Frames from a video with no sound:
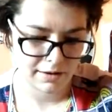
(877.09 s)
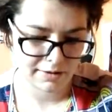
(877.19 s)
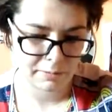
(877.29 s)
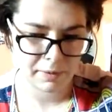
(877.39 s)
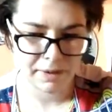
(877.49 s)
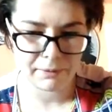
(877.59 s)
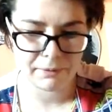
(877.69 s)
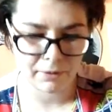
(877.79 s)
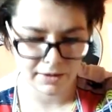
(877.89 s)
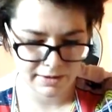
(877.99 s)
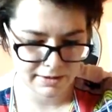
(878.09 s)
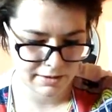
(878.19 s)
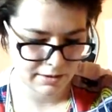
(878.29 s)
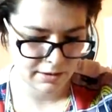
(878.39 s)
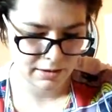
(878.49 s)
a Speed
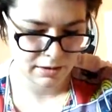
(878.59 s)
Force,